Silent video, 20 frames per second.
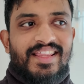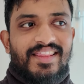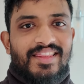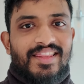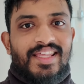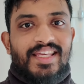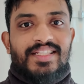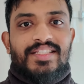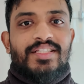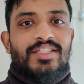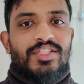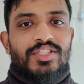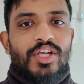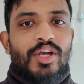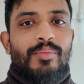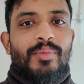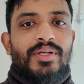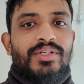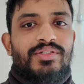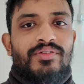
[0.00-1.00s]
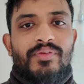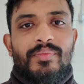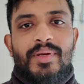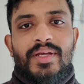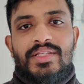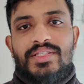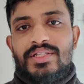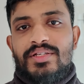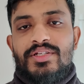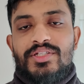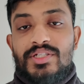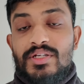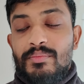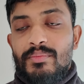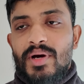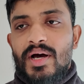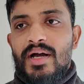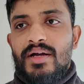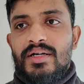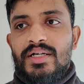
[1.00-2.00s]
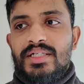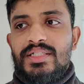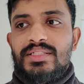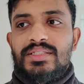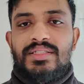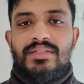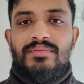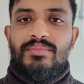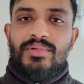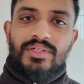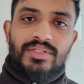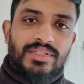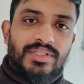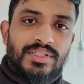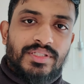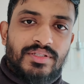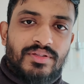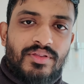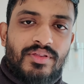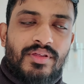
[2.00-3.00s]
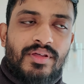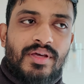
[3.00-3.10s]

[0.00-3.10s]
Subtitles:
this is so much of a better solution in my eyes than Bluetooth.